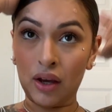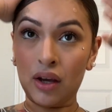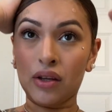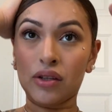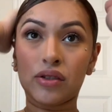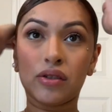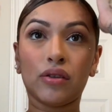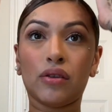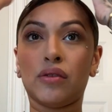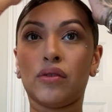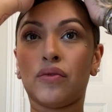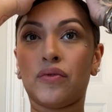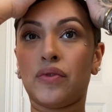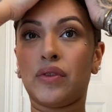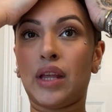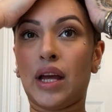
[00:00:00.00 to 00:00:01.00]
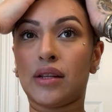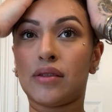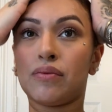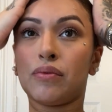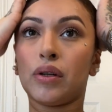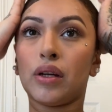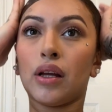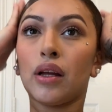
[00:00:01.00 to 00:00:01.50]
So that's
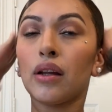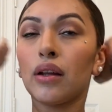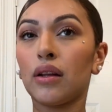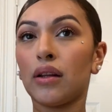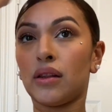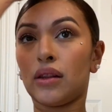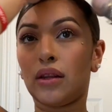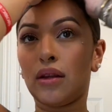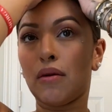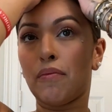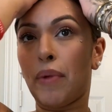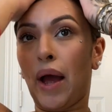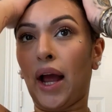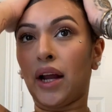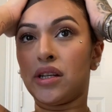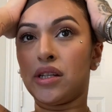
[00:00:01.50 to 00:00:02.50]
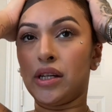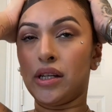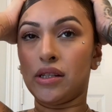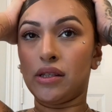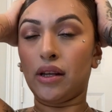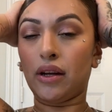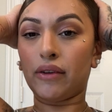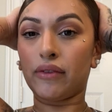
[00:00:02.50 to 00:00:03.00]
what the patch is
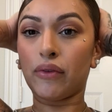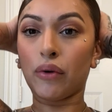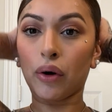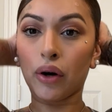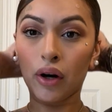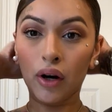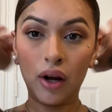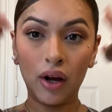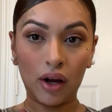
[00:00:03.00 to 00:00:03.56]
there for.